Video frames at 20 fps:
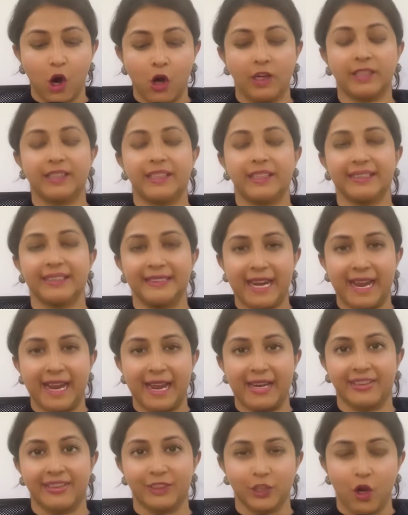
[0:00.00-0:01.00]

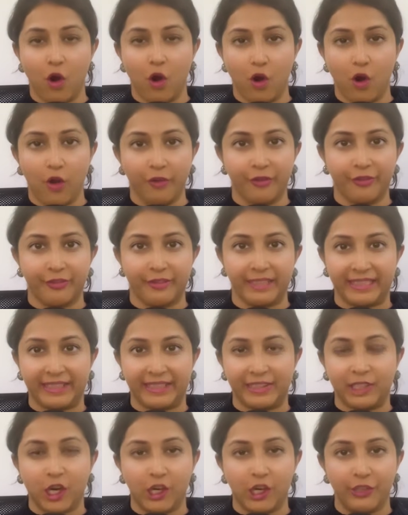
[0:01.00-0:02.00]
architect of the
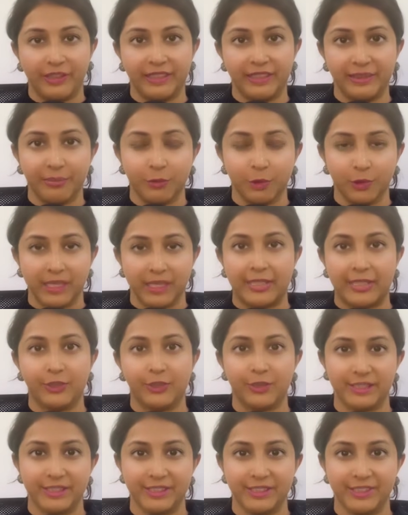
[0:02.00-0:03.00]
current
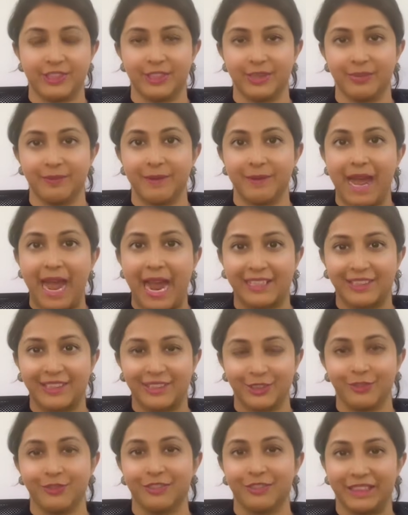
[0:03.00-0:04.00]
monetary system
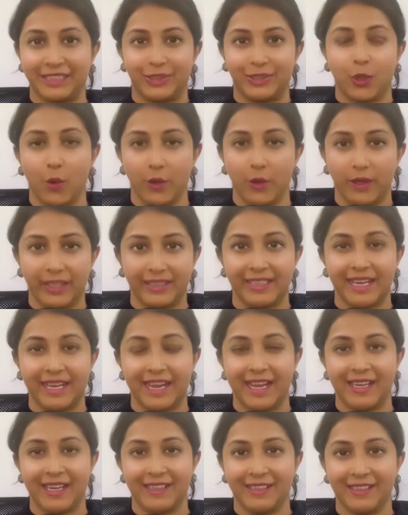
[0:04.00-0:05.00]
actively going
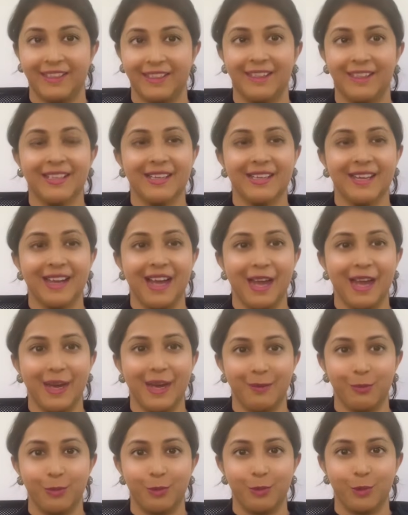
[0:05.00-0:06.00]
and
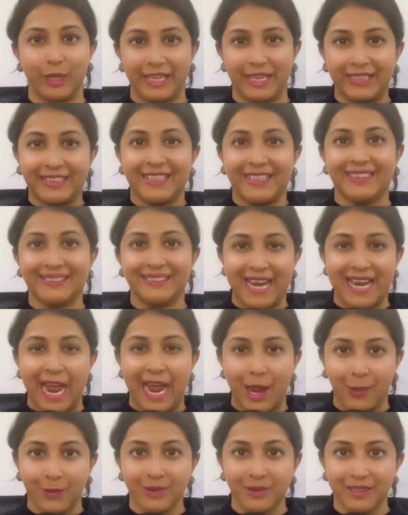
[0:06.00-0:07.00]
breaking
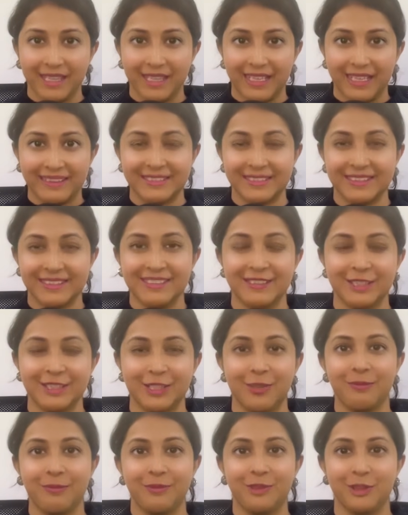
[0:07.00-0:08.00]
down that
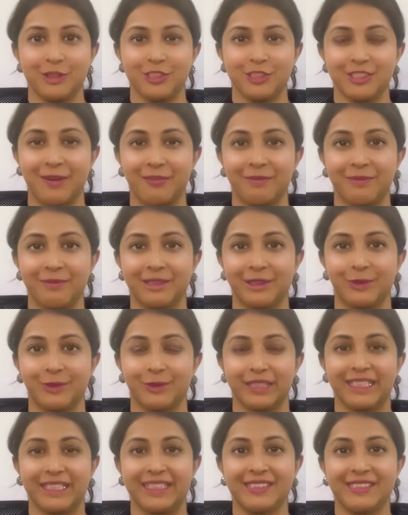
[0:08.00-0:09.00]
system to some
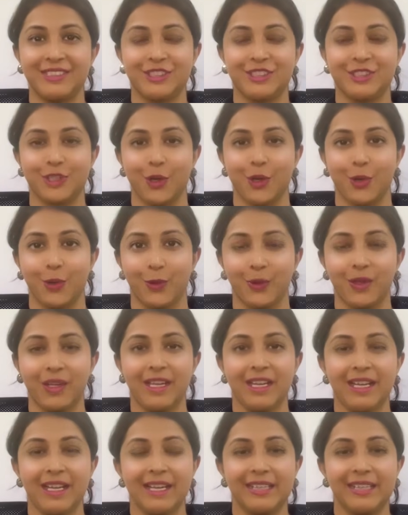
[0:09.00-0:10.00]
degree. So
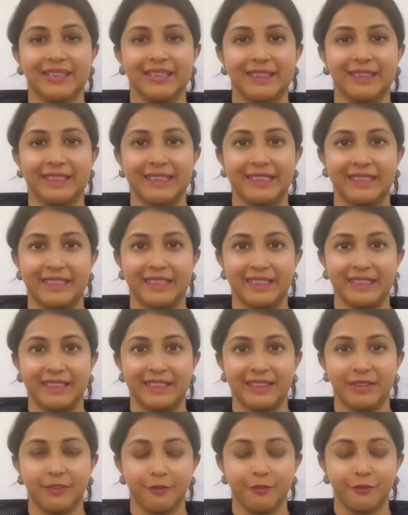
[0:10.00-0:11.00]
the